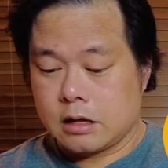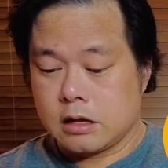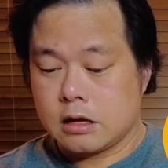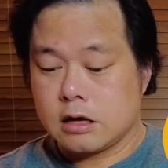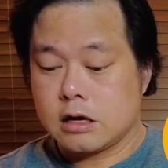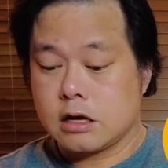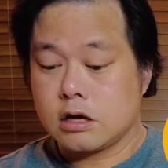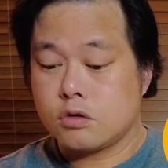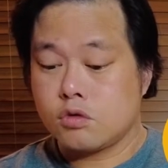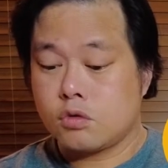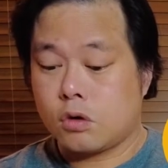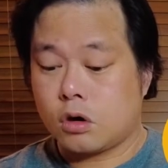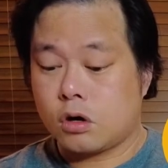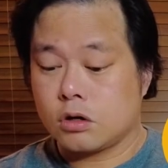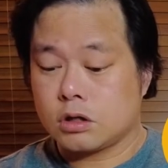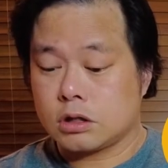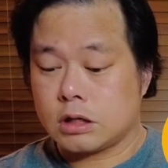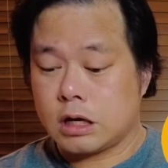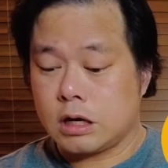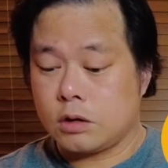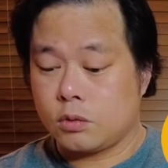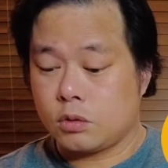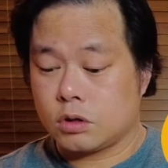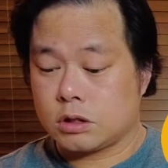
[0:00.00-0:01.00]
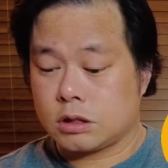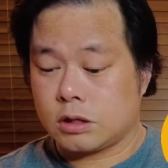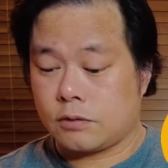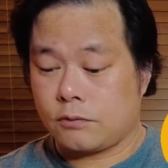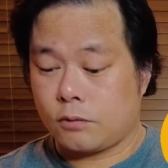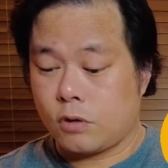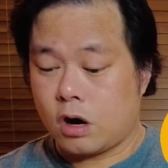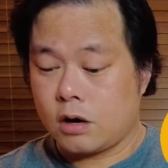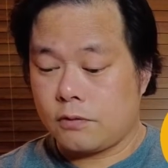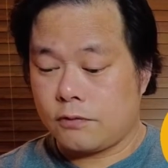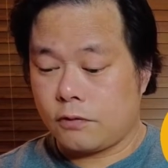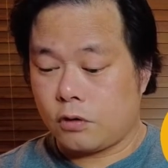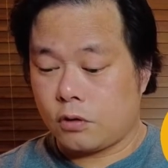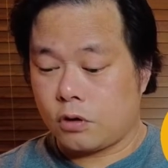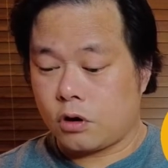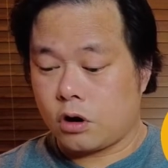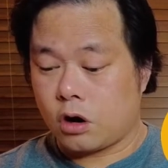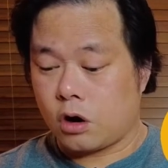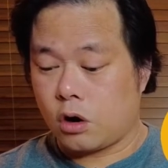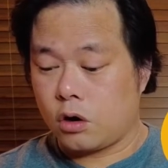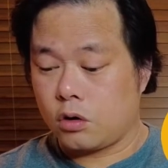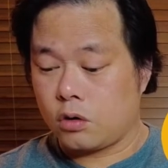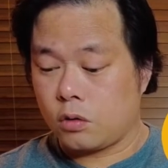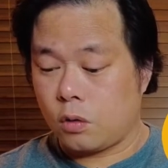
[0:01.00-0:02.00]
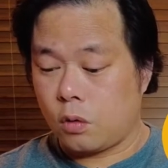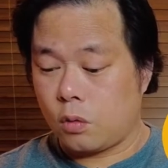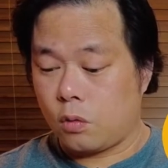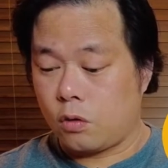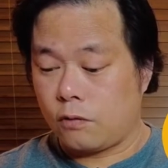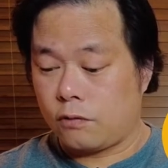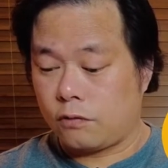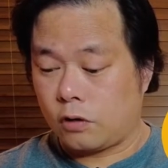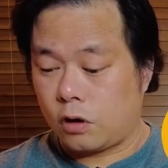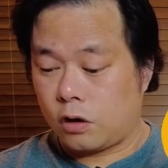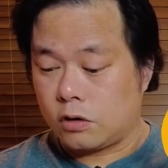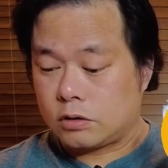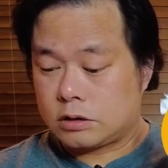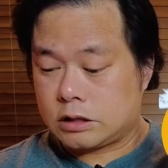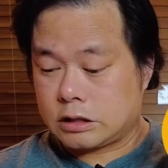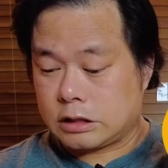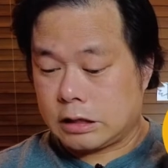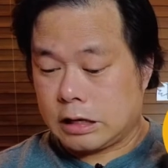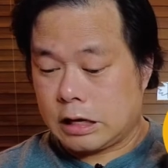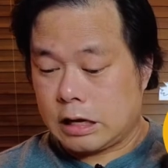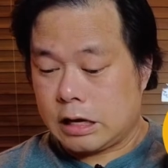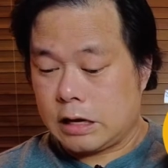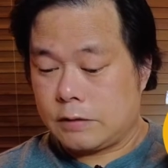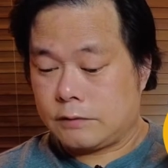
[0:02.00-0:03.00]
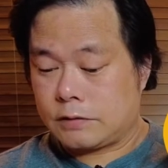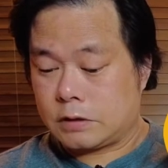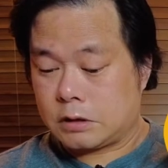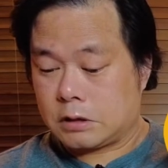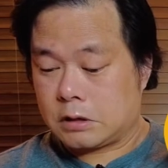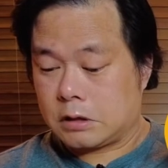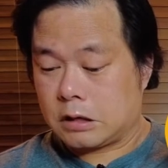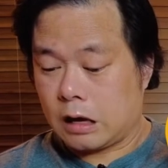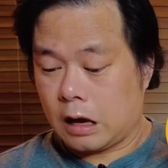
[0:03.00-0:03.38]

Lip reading: It was a wonderful coat with long sleeves